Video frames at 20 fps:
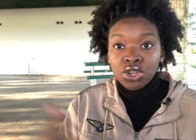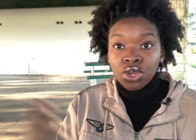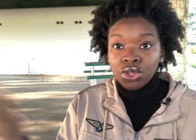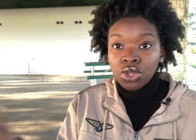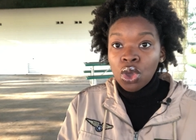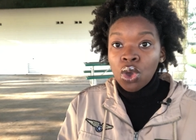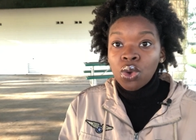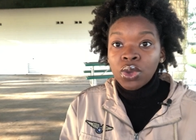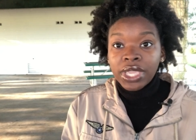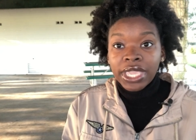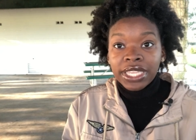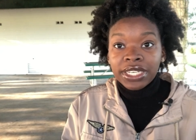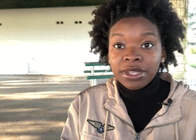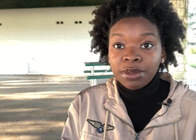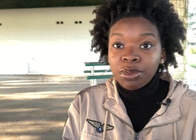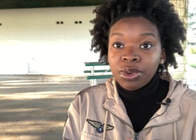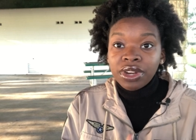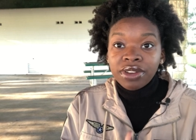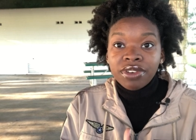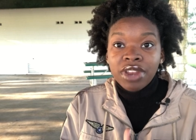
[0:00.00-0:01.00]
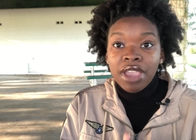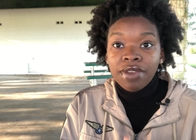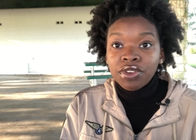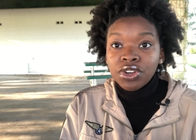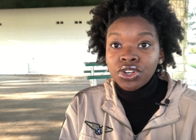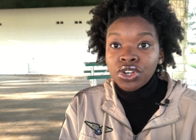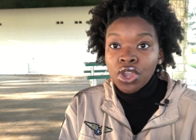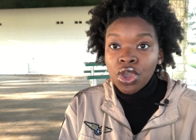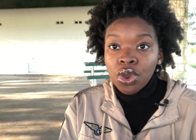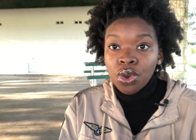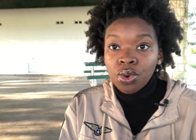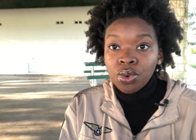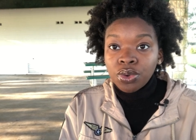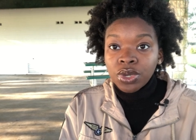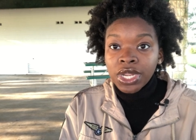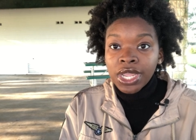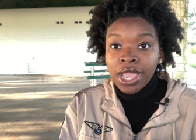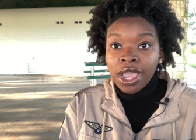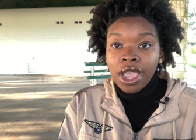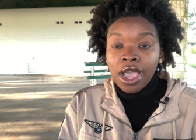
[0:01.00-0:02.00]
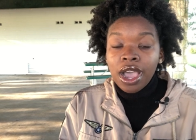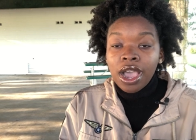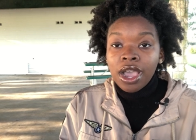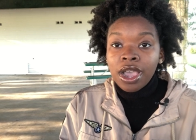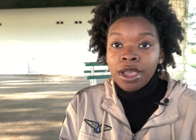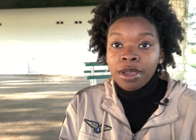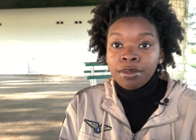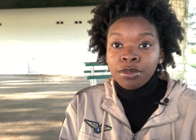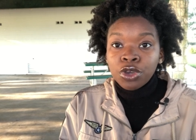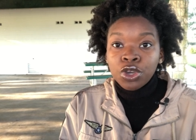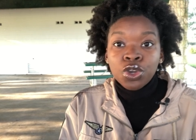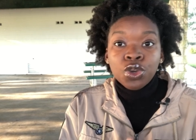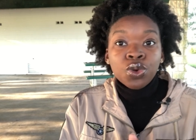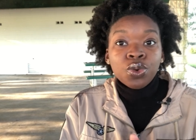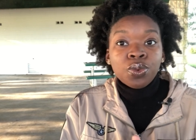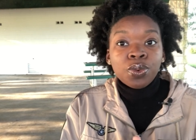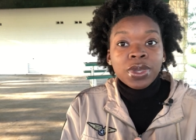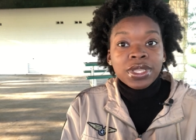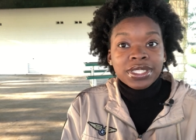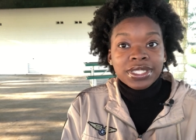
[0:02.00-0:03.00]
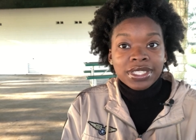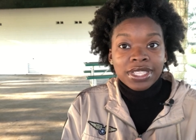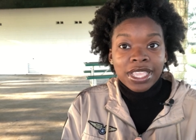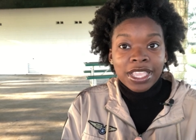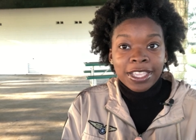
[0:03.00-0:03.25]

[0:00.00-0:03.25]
the whole kingdom would have never known um, who was,